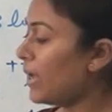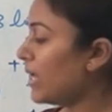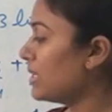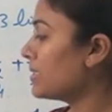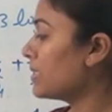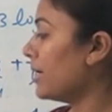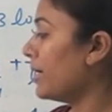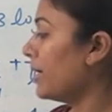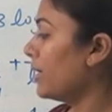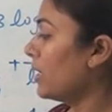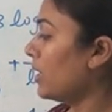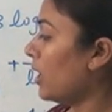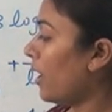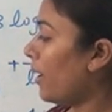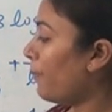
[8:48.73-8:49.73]
base
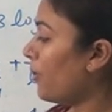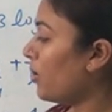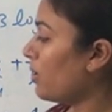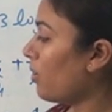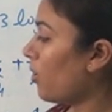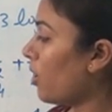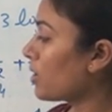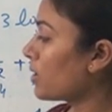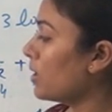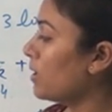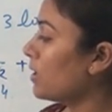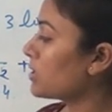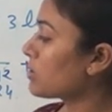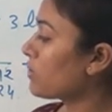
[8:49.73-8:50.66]
a upon log